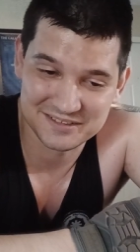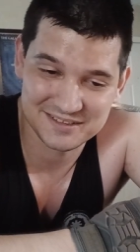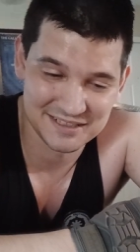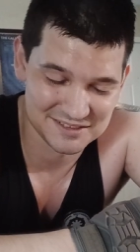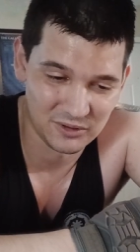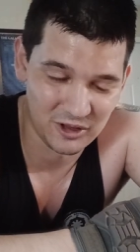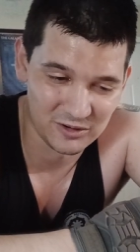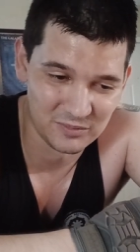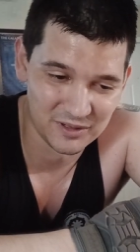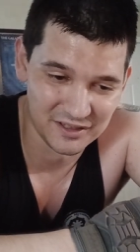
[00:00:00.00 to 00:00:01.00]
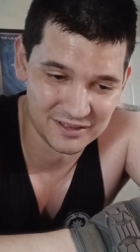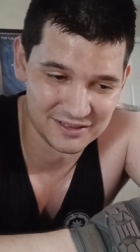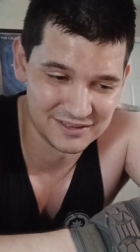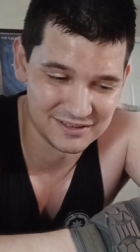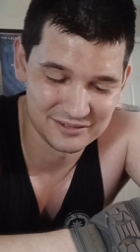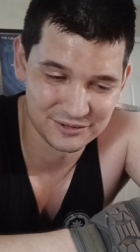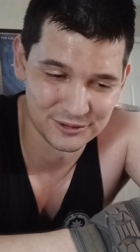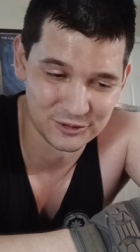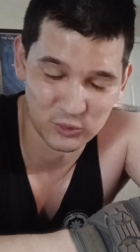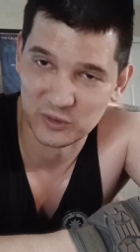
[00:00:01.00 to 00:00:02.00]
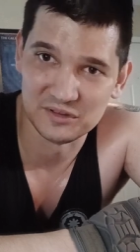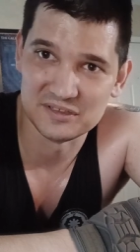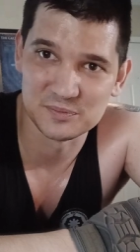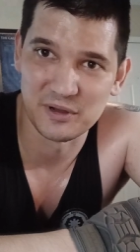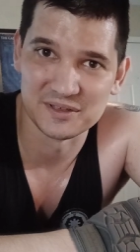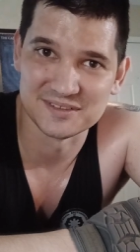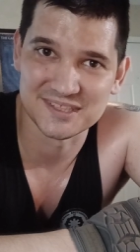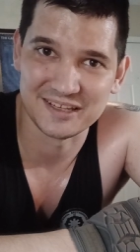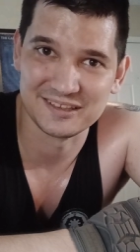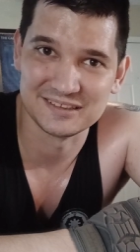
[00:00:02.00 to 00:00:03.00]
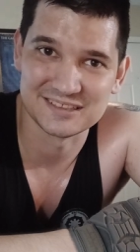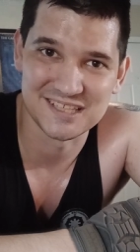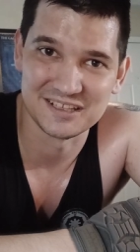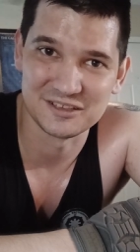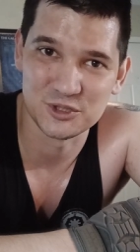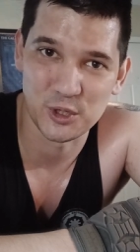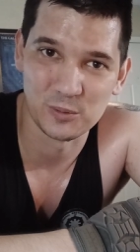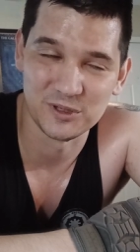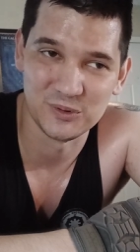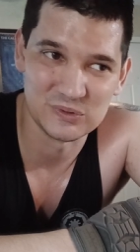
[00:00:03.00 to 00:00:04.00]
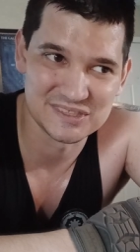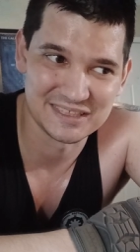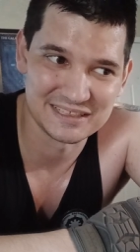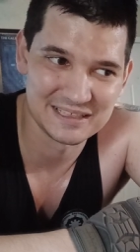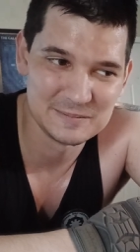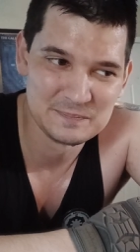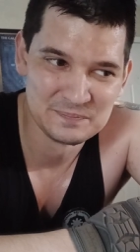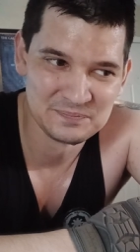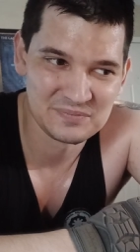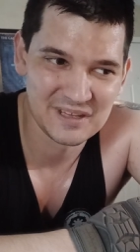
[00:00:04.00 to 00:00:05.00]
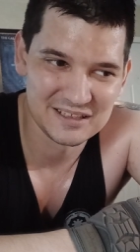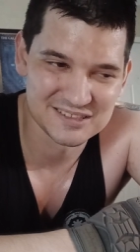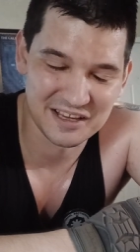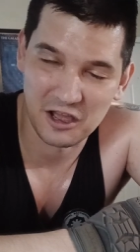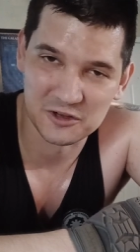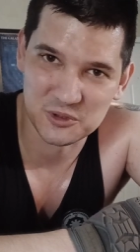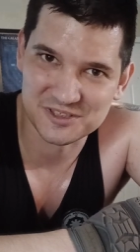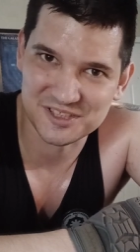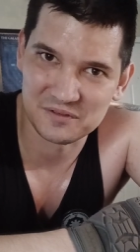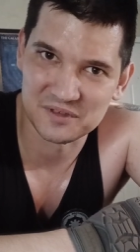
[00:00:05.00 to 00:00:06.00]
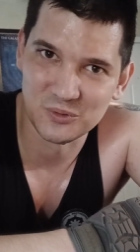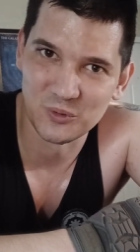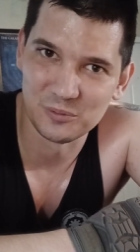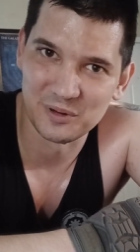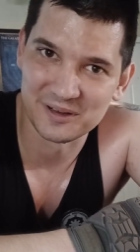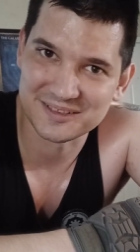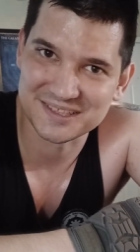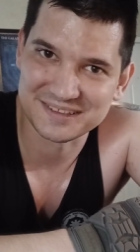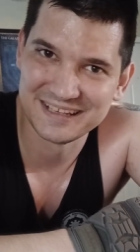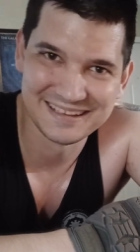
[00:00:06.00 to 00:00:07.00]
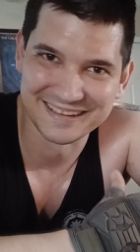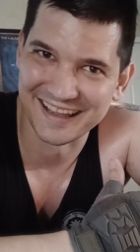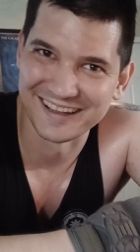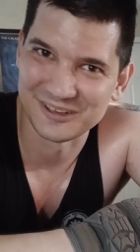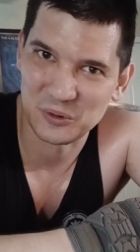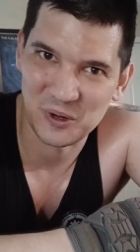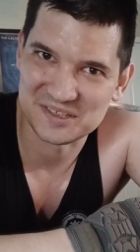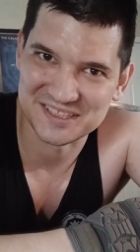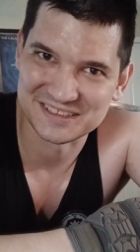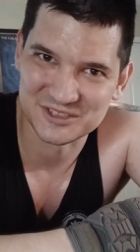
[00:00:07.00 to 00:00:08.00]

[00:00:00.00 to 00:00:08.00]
It's a lot of money for 3 of these buttons. I think to send it to Germany was like $171. Yeah, crazy.